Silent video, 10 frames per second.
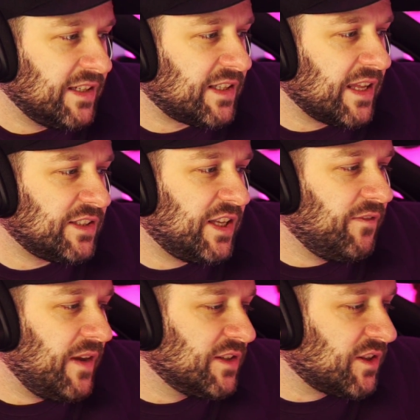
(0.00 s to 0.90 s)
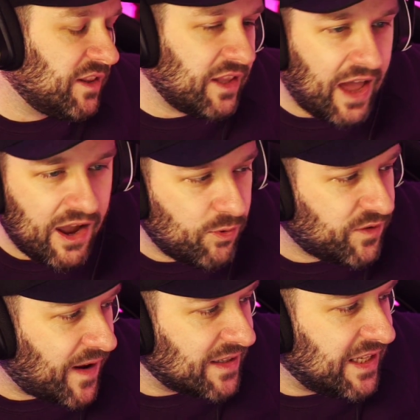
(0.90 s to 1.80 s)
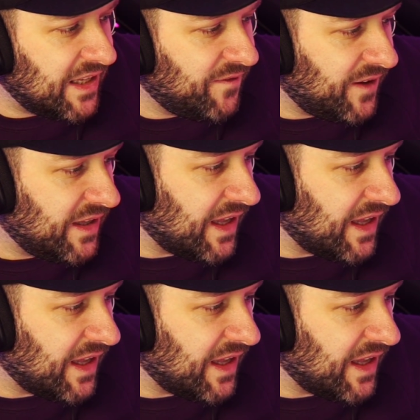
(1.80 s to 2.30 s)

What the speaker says: TVs. I always find TV